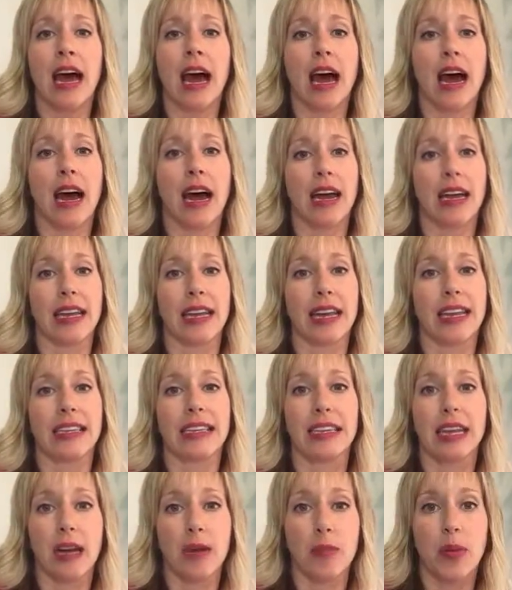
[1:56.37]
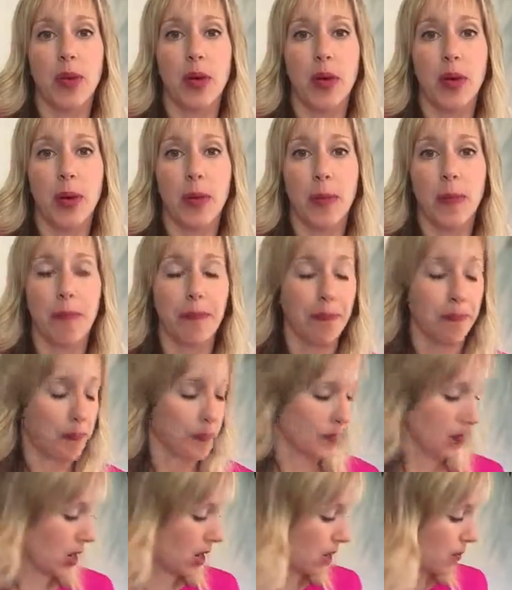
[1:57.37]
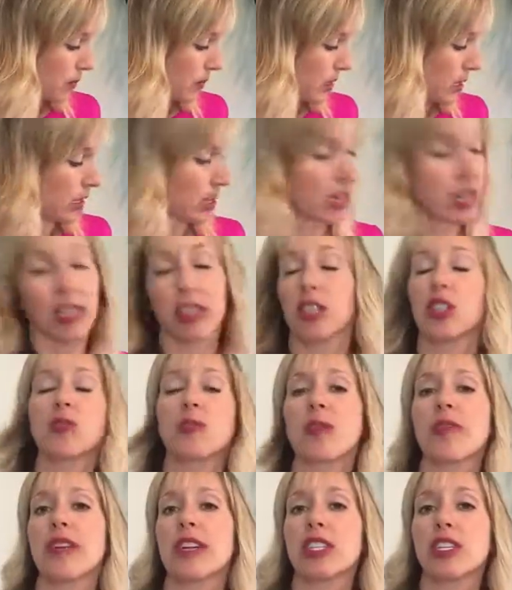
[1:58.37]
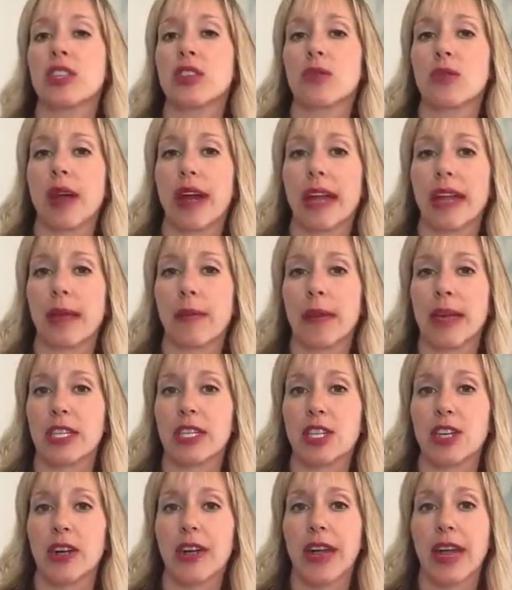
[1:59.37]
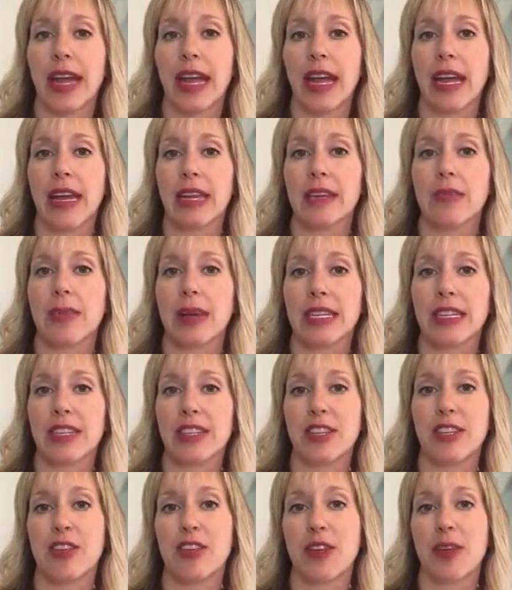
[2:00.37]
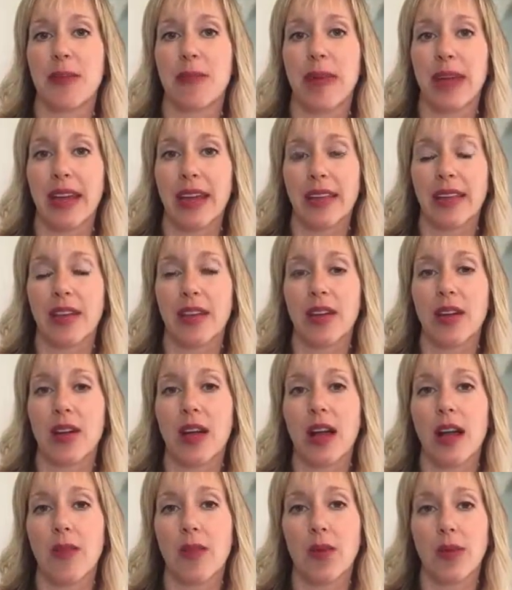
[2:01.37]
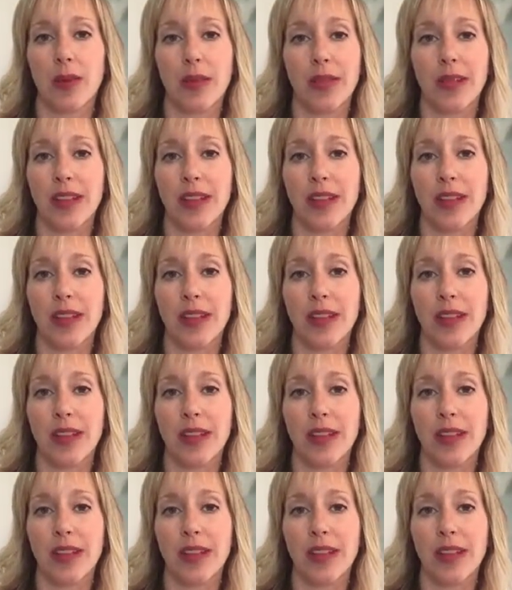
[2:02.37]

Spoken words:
I ended up being an English professional writing major. And my senior year at Baylor, one